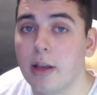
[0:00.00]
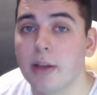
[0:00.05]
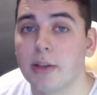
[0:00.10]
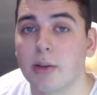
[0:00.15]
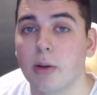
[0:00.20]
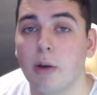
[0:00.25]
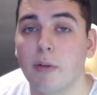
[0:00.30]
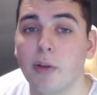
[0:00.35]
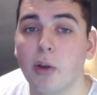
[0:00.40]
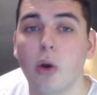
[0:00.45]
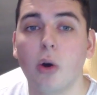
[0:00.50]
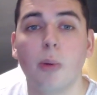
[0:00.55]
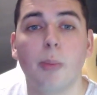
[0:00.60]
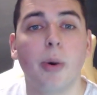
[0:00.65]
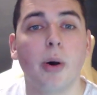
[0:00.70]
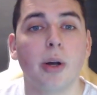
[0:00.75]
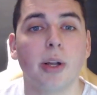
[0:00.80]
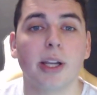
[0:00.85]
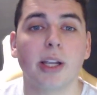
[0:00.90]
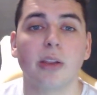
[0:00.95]
So if you're
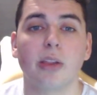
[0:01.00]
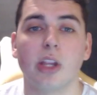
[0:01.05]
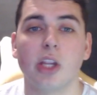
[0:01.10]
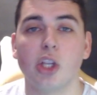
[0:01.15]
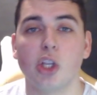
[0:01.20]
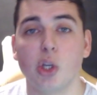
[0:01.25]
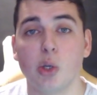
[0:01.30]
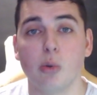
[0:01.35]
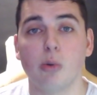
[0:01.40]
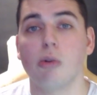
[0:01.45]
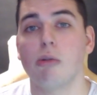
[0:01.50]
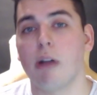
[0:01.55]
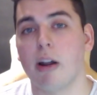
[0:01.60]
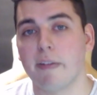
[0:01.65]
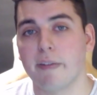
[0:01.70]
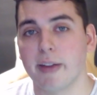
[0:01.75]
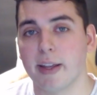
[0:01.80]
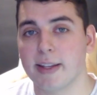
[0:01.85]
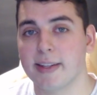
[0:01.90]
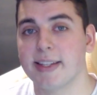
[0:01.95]
putting the new
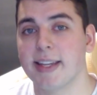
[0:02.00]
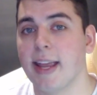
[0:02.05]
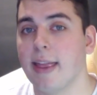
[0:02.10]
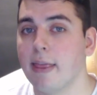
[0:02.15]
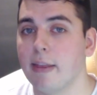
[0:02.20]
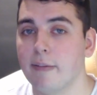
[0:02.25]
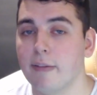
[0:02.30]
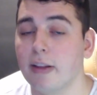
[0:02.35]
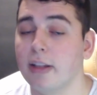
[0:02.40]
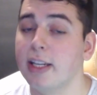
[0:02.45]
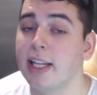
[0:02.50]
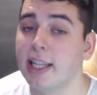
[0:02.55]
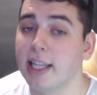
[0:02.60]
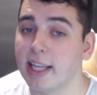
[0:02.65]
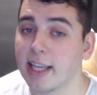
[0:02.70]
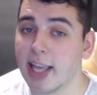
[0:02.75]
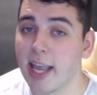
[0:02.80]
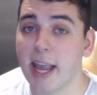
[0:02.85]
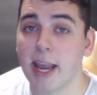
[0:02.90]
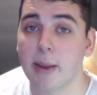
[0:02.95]
graphics in the
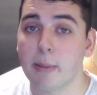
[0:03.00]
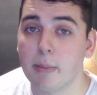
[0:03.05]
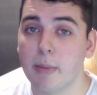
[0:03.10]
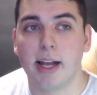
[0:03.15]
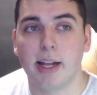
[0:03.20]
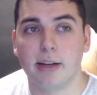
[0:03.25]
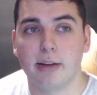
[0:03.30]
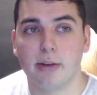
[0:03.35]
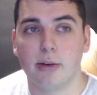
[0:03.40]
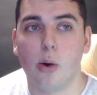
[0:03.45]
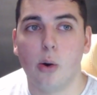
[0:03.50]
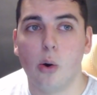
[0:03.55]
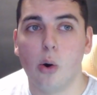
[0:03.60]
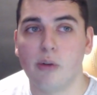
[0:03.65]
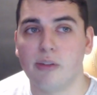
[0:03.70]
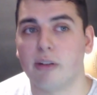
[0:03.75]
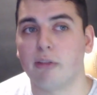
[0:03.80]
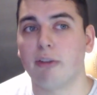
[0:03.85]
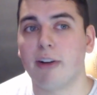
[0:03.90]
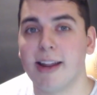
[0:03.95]
vanilla game and
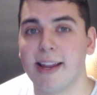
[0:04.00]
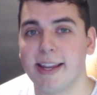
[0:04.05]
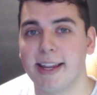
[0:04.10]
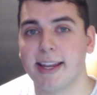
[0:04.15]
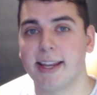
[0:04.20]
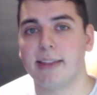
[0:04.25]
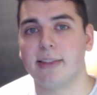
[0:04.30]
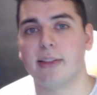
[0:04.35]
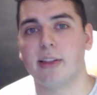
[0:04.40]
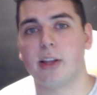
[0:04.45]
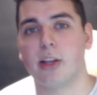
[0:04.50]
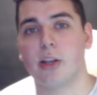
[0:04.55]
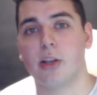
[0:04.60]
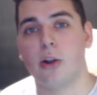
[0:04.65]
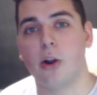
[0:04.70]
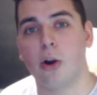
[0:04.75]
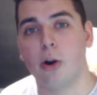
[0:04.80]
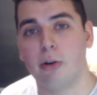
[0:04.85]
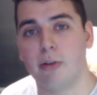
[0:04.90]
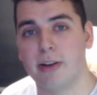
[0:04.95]
overwriting the
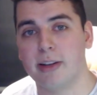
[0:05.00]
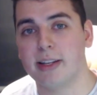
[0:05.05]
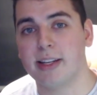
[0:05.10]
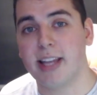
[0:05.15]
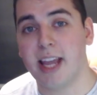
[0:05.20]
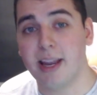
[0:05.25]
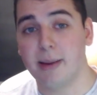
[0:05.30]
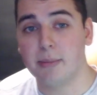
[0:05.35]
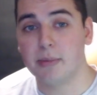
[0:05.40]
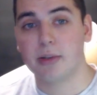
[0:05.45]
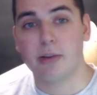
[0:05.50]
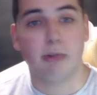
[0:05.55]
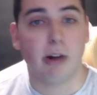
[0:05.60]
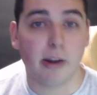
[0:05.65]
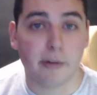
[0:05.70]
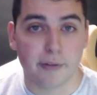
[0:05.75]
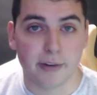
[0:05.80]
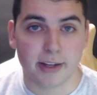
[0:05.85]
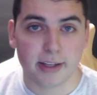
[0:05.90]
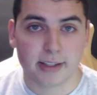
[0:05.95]
current game's
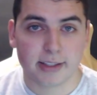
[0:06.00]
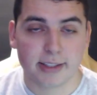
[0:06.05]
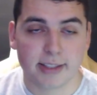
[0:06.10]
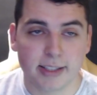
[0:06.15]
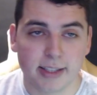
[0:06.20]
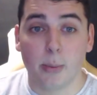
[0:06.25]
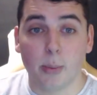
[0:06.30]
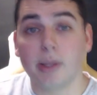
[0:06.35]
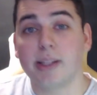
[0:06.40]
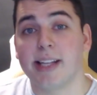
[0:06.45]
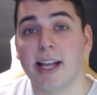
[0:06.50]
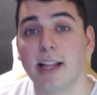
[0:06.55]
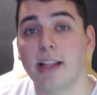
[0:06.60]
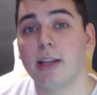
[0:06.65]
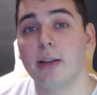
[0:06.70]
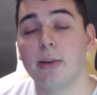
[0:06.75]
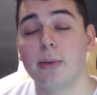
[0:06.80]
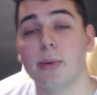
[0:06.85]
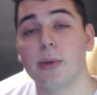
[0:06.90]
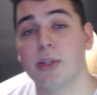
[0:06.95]
graphics, it will tell
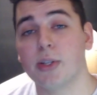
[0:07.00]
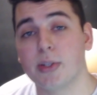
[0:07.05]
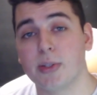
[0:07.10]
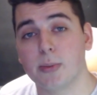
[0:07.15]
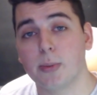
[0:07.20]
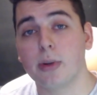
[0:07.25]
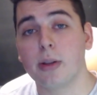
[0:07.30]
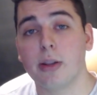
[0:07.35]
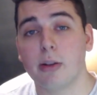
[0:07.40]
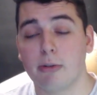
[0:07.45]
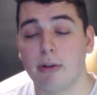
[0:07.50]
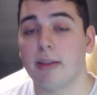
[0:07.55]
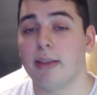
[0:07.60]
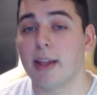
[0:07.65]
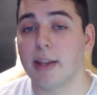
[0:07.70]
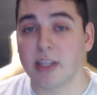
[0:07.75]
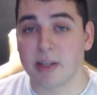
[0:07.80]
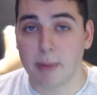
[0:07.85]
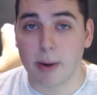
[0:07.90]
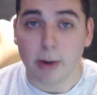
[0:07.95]
you, which is one of the great
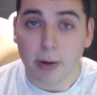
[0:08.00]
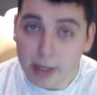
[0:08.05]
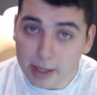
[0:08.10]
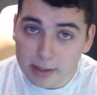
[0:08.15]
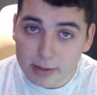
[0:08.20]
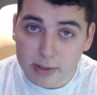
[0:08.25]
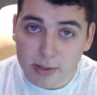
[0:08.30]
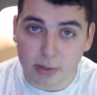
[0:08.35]
things about it.